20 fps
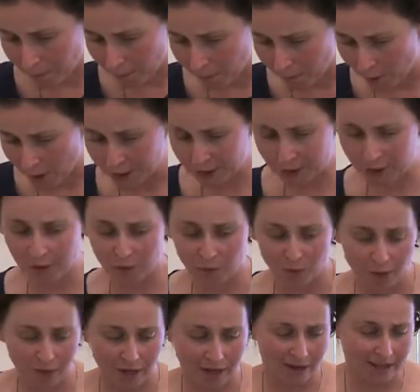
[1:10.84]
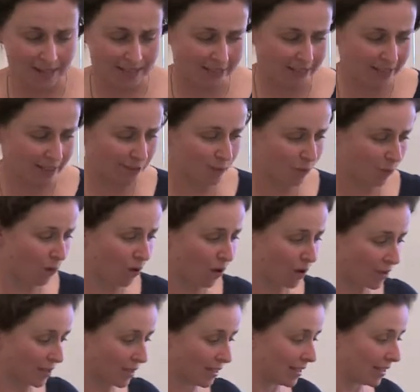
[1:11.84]
Most of the work I did
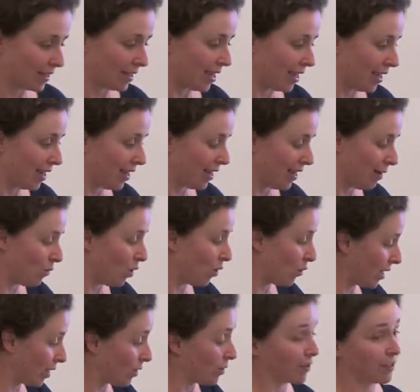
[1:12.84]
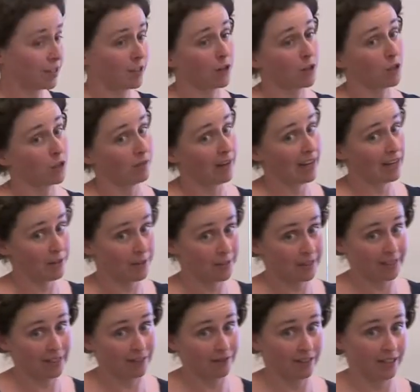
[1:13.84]
was in what we called social value
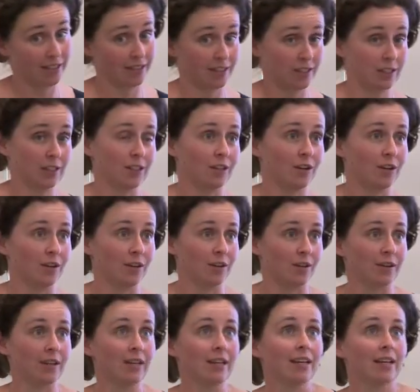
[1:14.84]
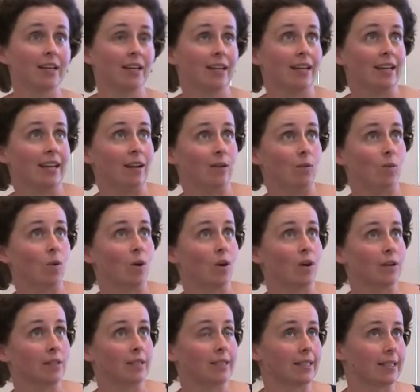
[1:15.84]
significance, so it
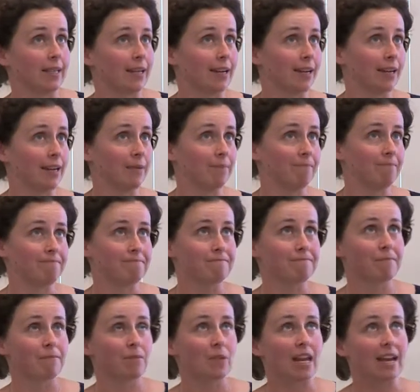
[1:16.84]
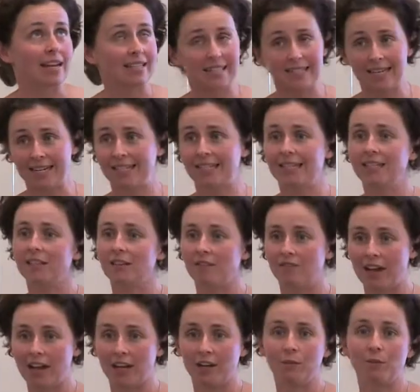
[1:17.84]
was assessing the
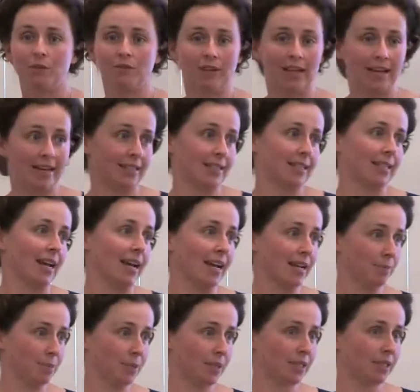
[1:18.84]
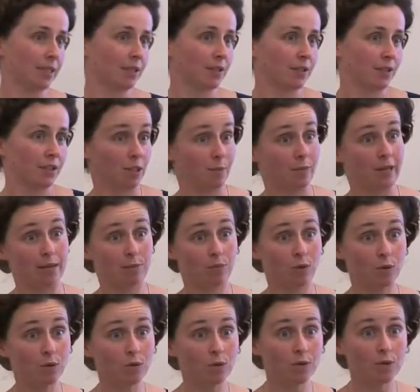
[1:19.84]
value of landscapes to
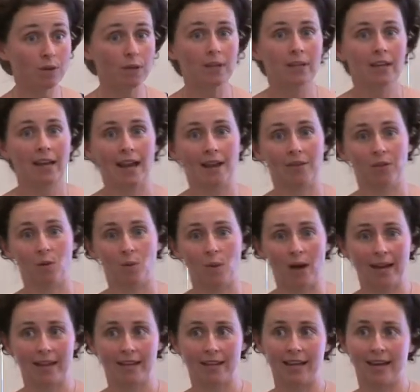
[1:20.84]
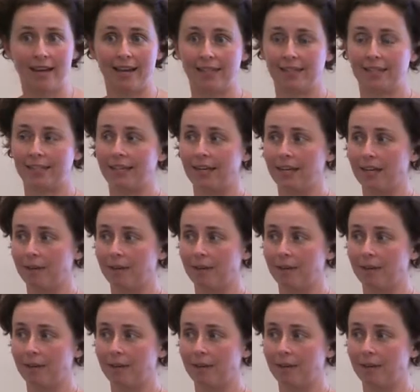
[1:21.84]
people and the way that,